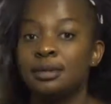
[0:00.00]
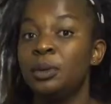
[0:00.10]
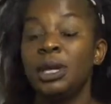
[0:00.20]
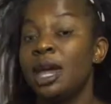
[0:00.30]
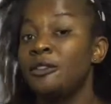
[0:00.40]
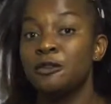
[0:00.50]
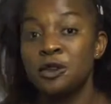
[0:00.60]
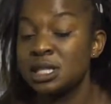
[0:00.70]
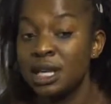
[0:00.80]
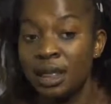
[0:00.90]
We can
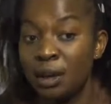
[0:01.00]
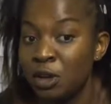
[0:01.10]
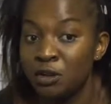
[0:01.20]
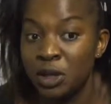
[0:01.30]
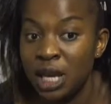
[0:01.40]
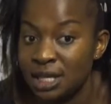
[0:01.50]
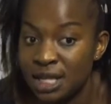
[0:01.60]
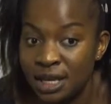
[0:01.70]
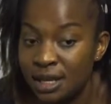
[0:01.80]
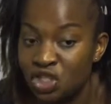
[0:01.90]
foster them. If we can
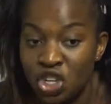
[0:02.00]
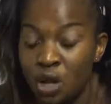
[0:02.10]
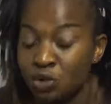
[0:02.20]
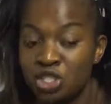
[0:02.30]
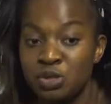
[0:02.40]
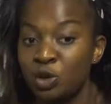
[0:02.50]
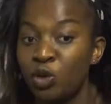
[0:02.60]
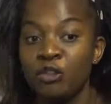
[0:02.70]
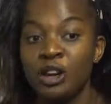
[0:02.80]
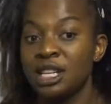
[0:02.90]
take a child who's been
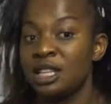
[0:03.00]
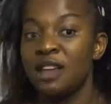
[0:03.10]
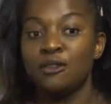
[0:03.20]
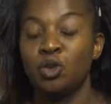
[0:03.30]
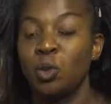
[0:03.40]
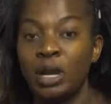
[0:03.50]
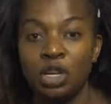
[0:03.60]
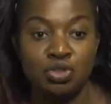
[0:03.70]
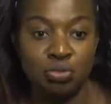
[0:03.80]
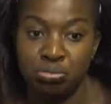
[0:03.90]
orphaned and they have no one,
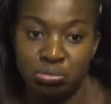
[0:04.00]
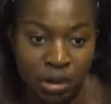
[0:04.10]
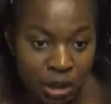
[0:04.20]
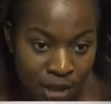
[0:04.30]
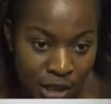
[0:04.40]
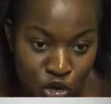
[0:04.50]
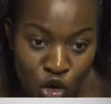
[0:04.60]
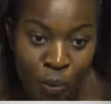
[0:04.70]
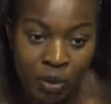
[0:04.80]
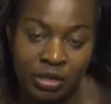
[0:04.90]
and you
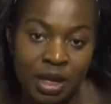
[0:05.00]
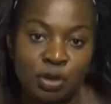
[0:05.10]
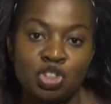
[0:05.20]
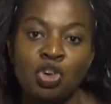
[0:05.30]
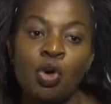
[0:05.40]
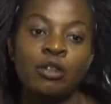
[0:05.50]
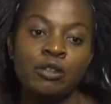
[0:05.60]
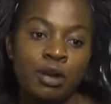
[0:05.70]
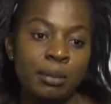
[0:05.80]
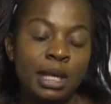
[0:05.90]
incorporate them into your own
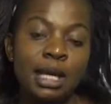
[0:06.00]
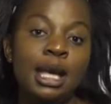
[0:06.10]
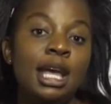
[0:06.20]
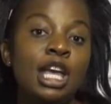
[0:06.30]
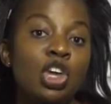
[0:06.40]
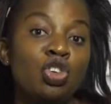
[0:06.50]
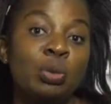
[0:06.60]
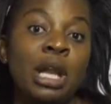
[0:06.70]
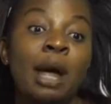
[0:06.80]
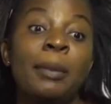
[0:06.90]
family, it would
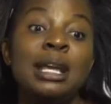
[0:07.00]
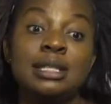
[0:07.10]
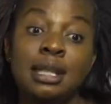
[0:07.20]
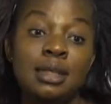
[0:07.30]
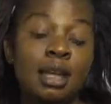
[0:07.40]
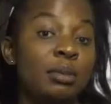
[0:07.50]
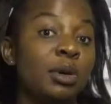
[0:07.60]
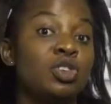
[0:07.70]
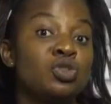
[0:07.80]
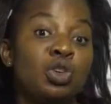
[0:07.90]
be an amazing thing,
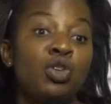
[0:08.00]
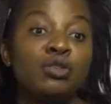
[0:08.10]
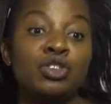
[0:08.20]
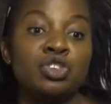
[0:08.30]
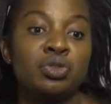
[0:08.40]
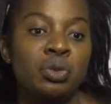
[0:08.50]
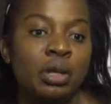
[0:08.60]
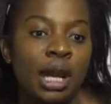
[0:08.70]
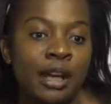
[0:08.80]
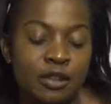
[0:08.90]
because we know for sure
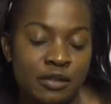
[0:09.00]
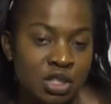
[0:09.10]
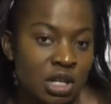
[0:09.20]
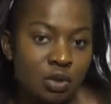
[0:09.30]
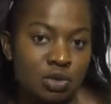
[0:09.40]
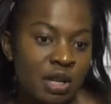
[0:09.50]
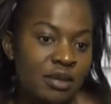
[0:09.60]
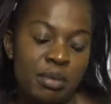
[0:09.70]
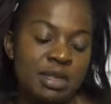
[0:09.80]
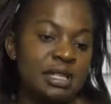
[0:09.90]
the life of the child will
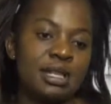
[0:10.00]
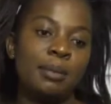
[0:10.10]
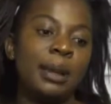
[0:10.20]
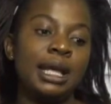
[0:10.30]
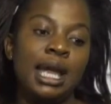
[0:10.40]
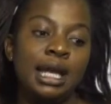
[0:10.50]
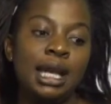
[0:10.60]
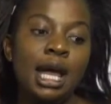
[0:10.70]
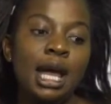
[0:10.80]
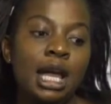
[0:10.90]
never be the same
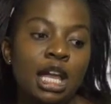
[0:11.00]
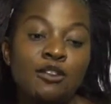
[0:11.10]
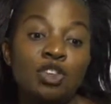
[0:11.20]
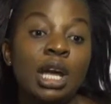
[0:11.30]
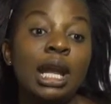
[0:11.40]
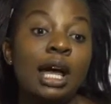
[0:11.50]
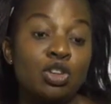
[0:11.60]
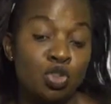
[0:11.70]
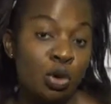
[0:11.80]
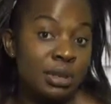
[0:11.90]
again. If you can
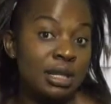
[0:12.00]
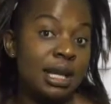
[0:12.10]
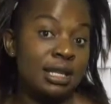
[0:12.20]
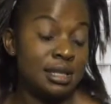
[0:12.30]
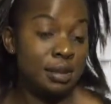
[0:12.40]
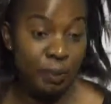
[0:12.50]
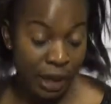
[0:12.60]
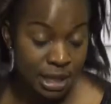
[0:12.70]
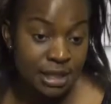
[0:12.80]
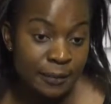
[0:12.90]
adopt, that is the
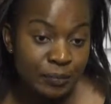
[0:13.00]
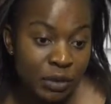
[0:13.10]
better.